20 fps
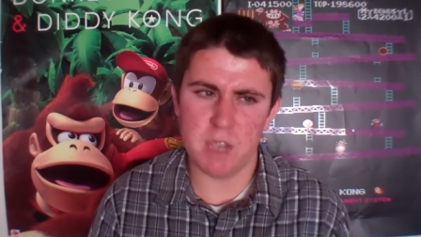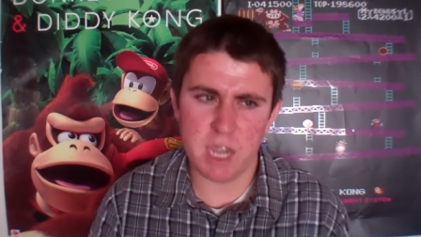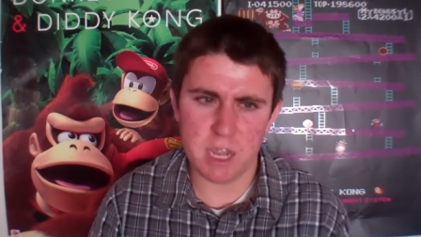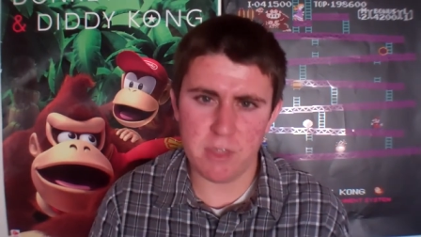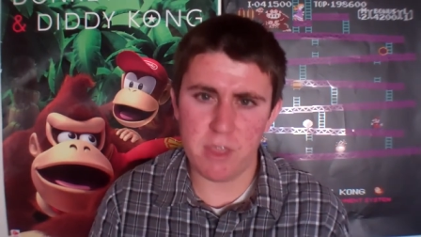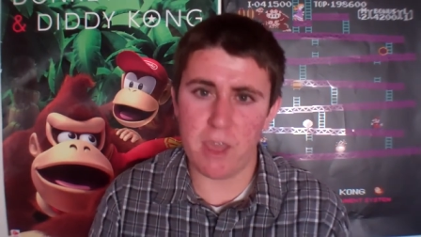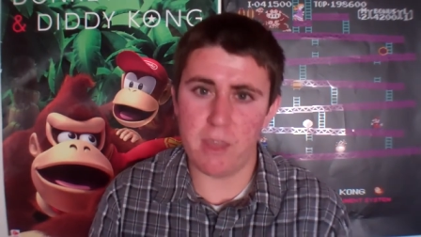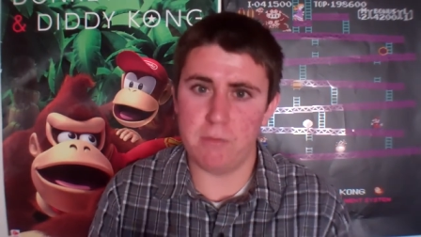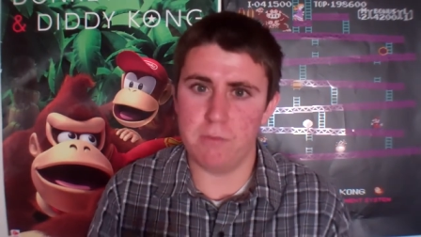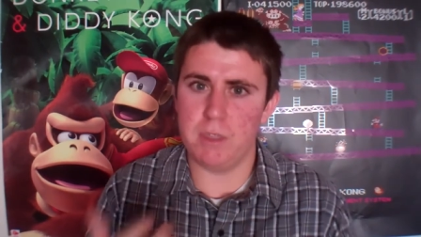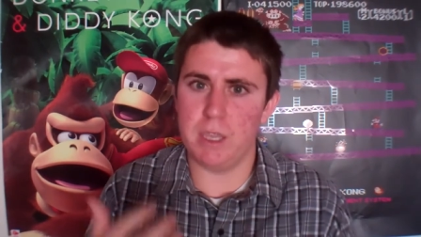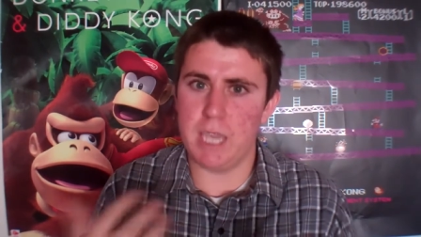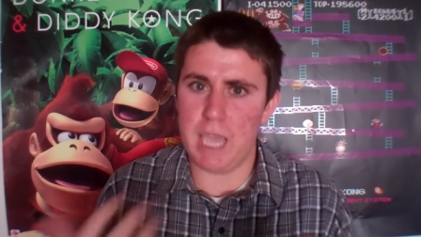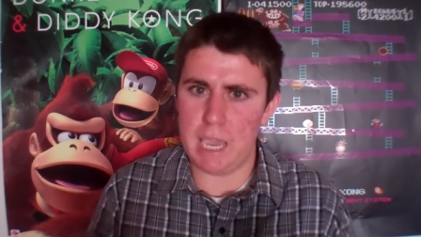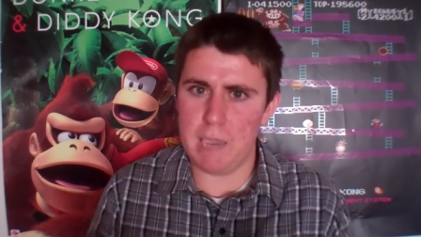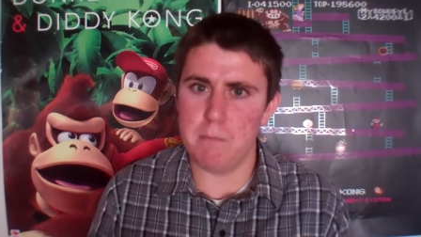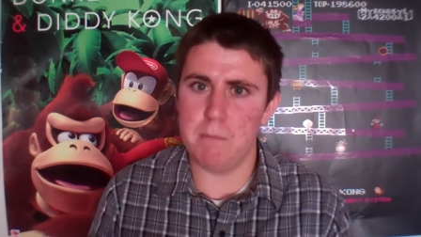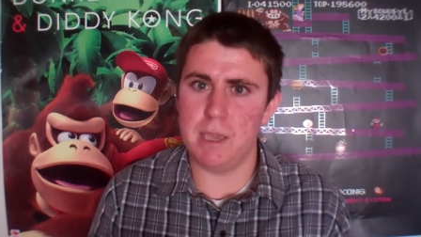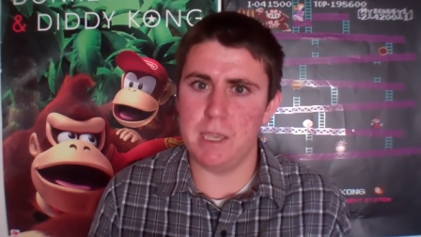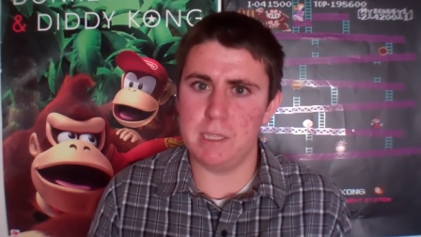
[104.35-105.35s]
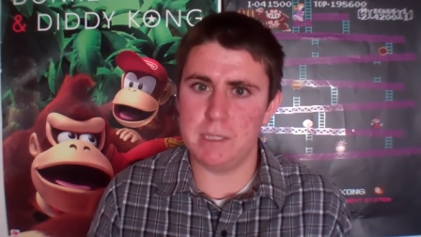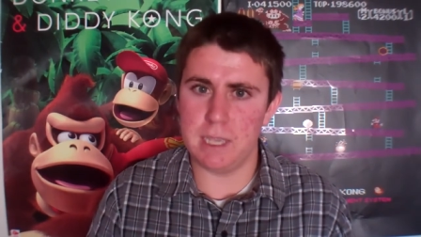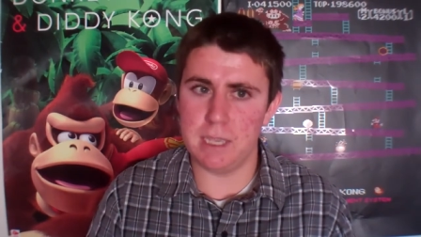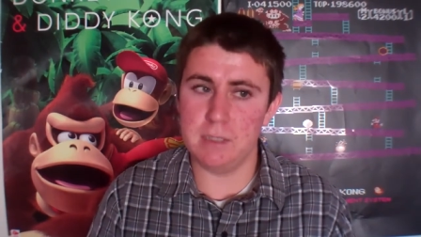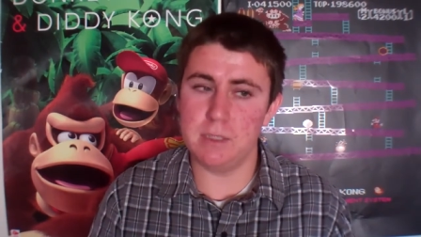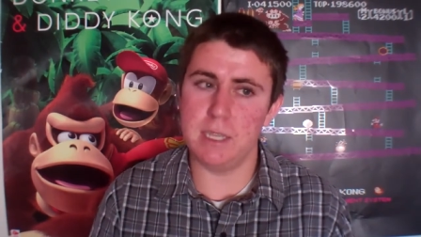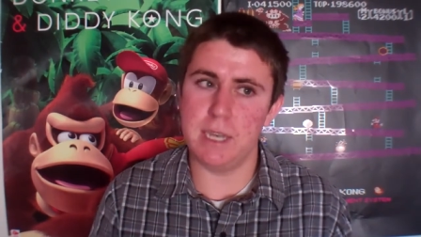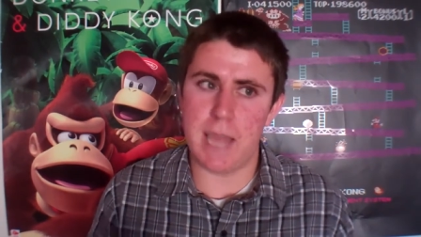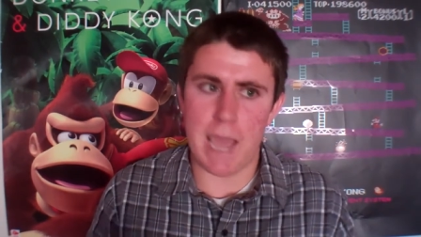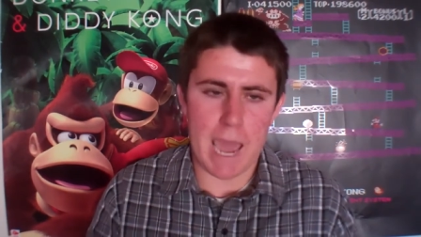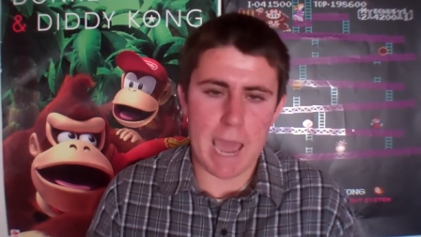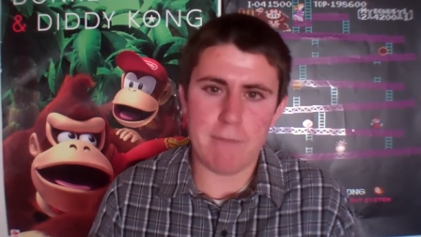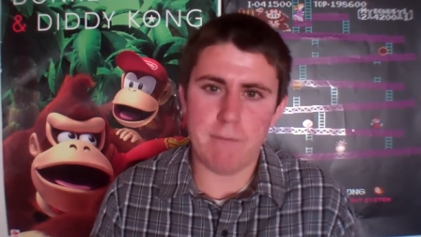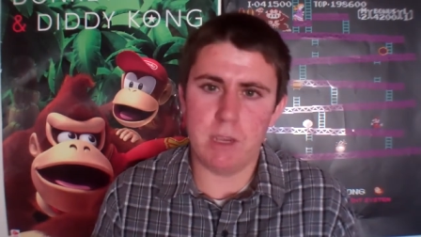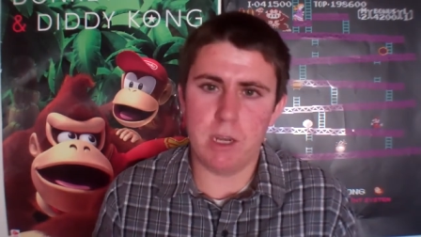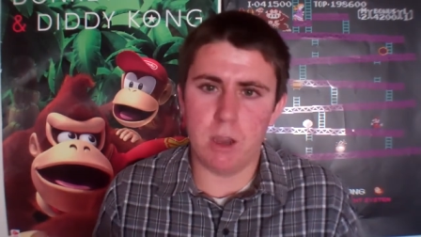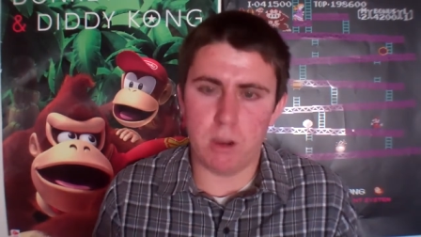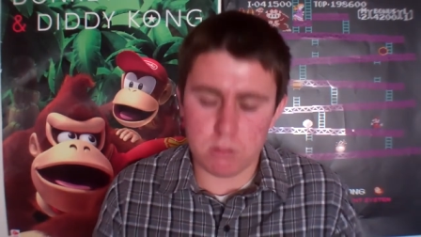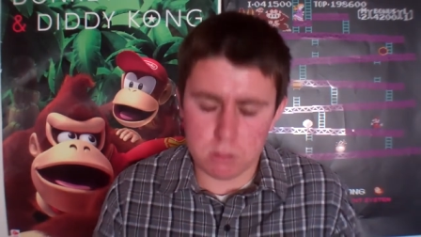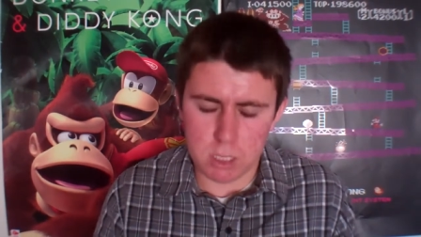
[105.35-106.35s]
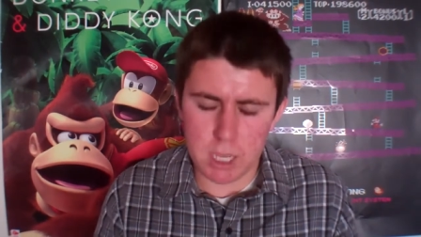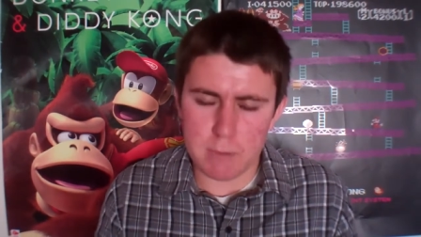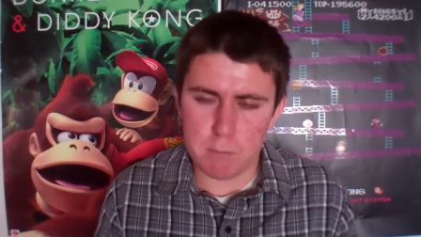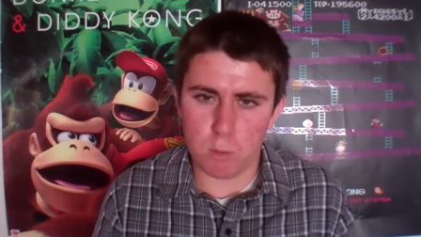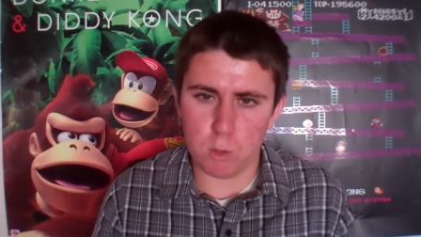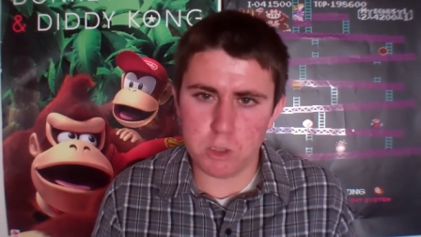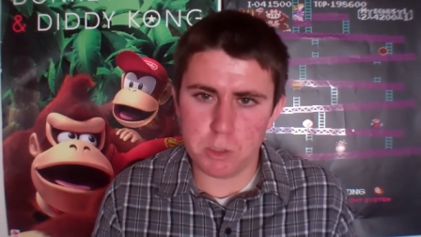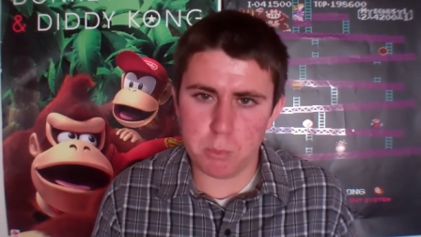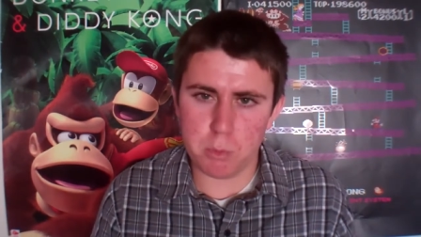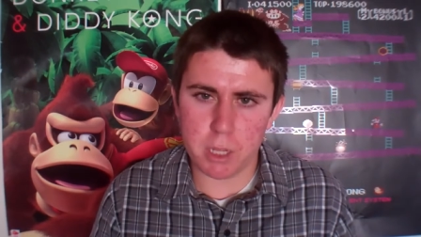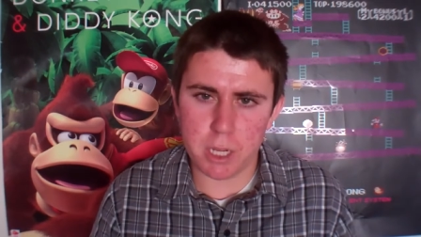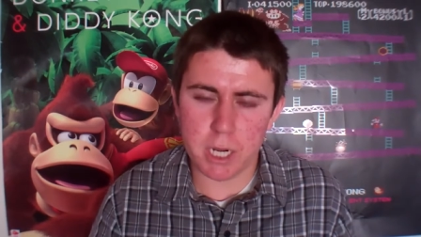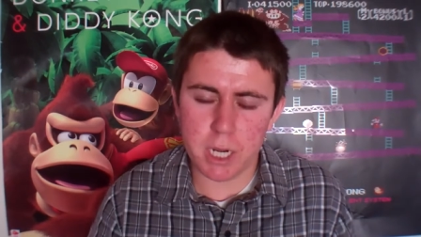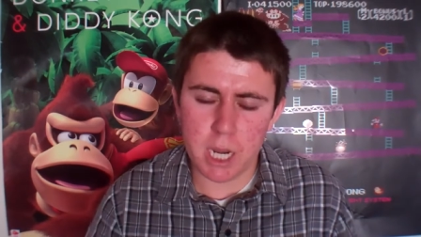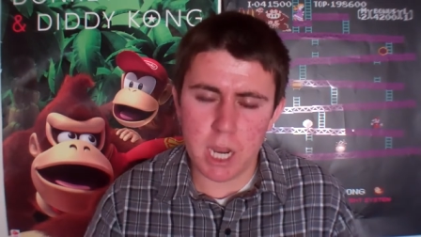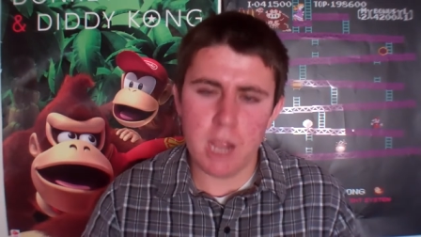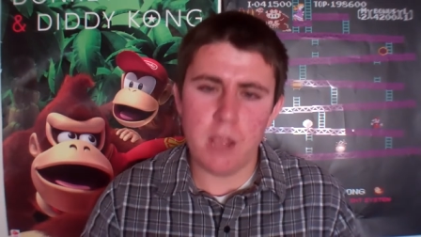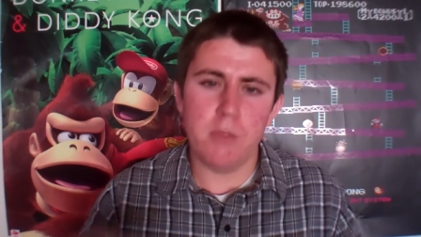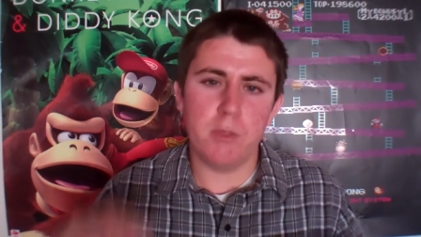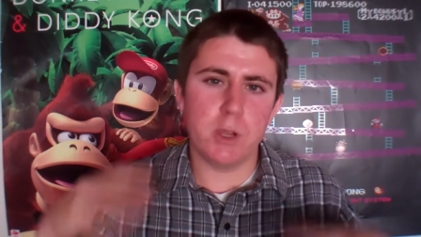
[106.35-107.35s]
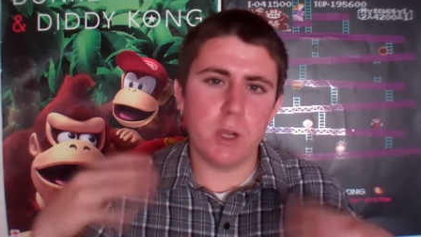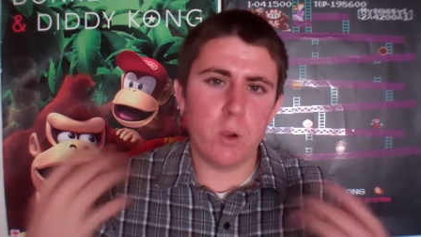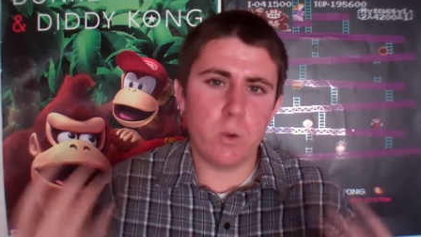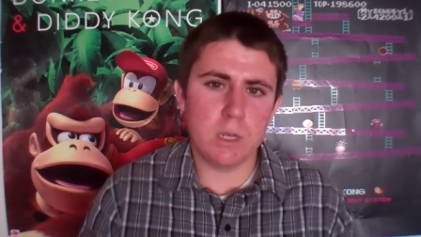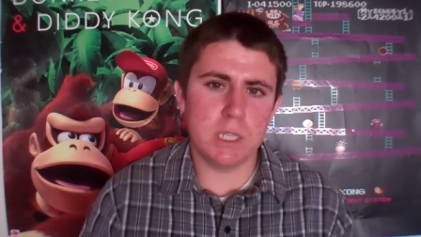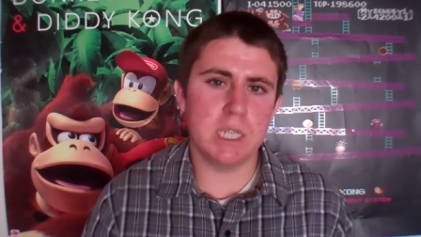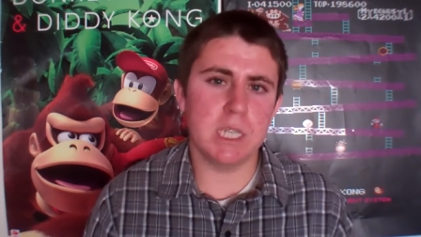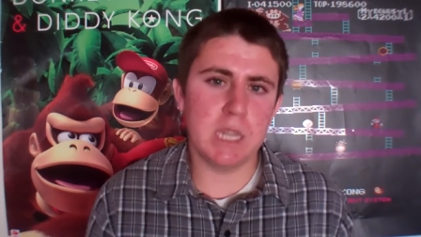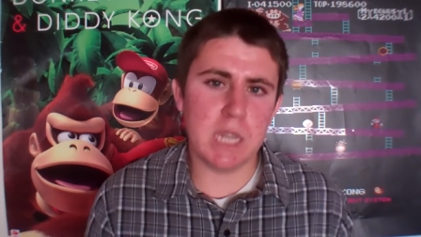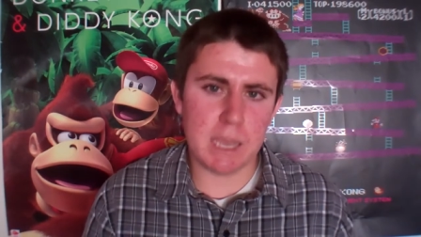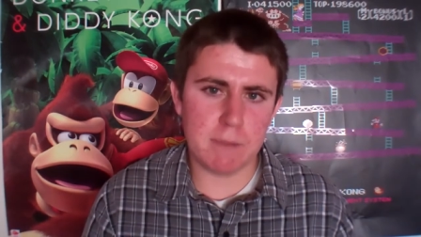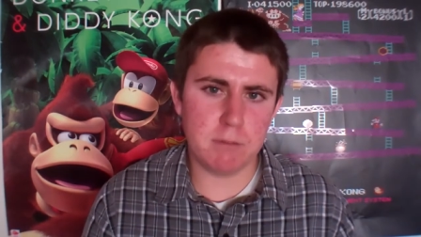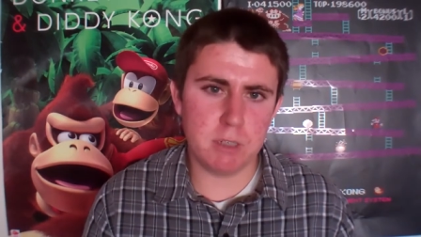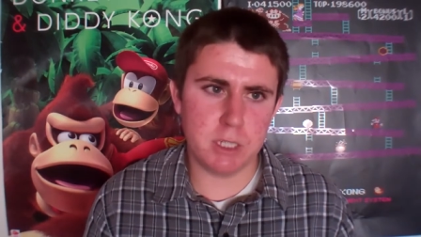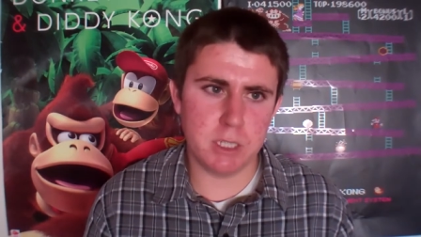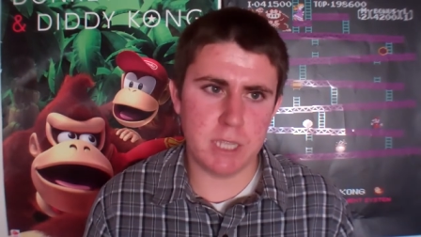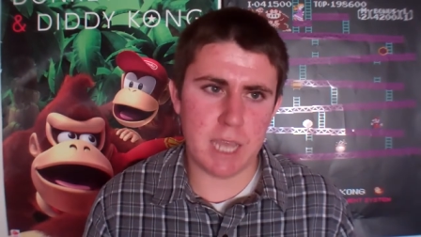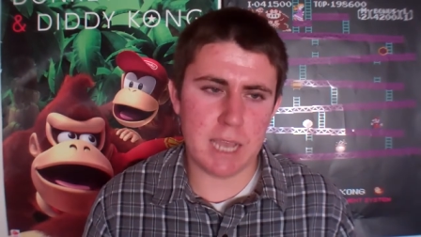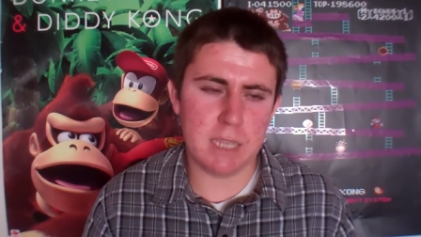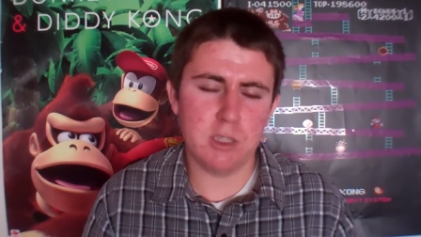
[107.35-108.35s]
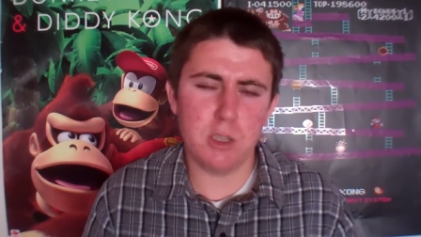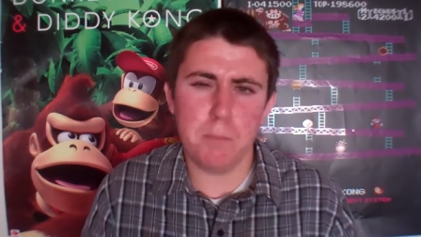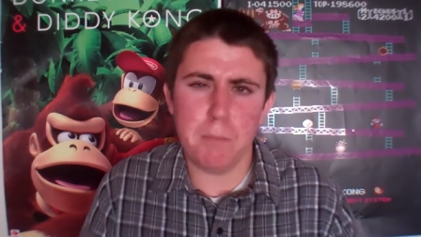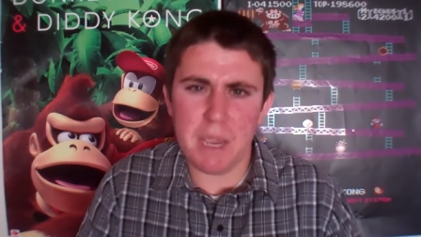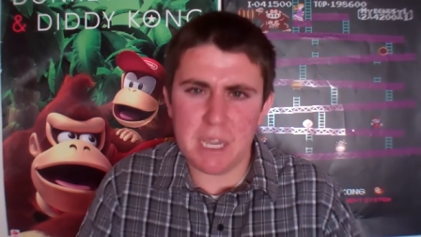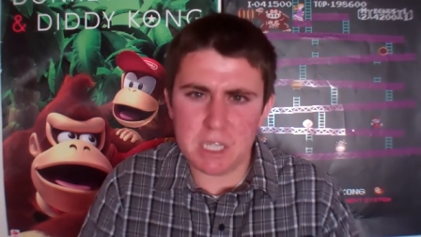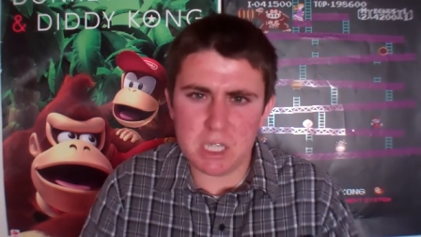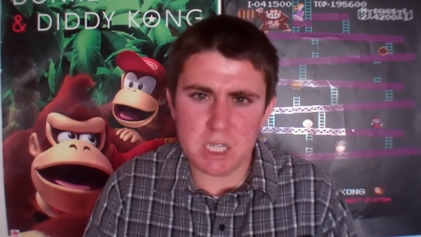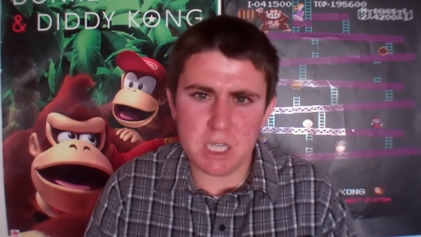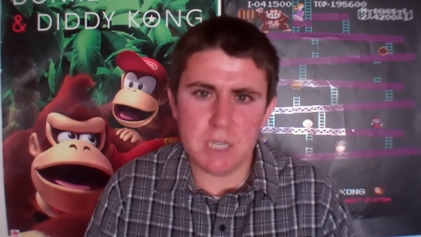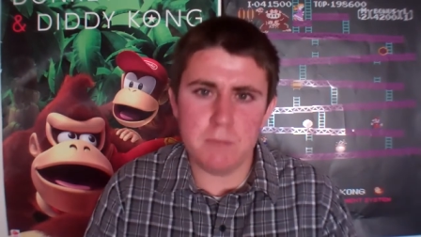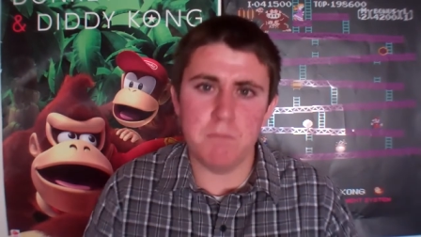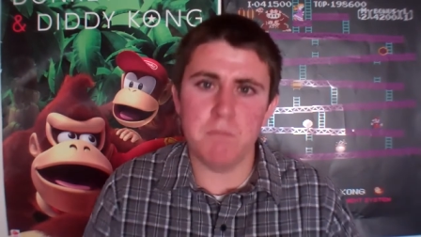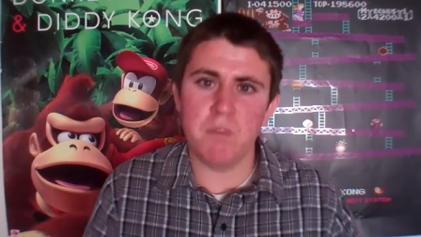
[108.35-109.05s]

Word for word: and that the game makes sense in having online multiplayer, they're going to leverage that. So basically